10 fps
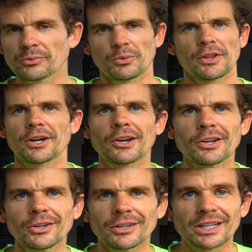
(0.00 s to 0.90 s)
What are they going
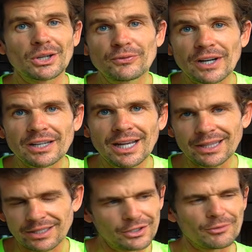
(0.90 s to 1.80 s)
to do? They're going to do fucking
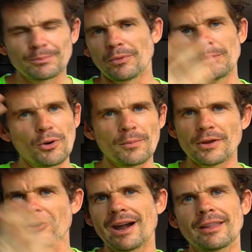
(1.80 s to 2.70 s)
nothing. Boom,
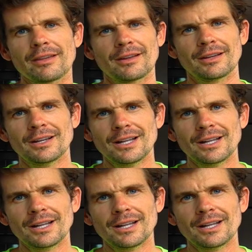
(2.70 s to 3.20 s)
you're out of there.